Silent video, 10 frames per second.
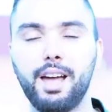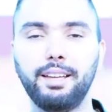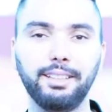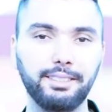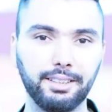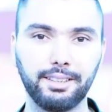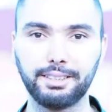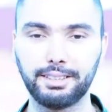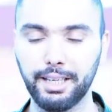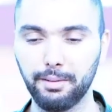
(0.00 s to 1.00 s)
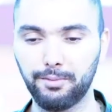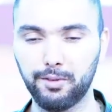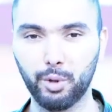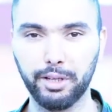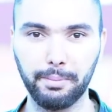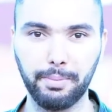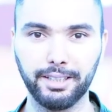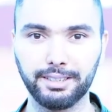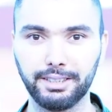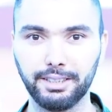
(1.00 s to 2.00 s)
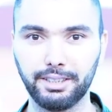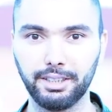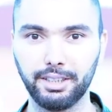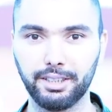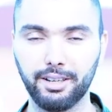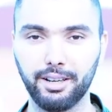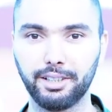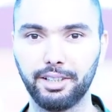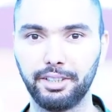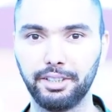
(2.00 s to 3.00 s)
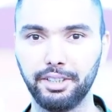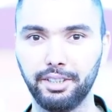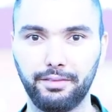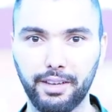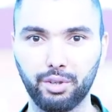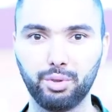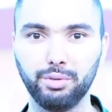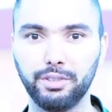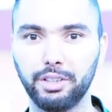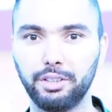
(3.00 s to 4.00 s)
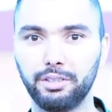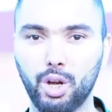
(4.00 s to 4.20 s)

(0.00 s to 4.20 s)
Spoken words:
And I did the same for Quebec City, Calgary, Vancouver,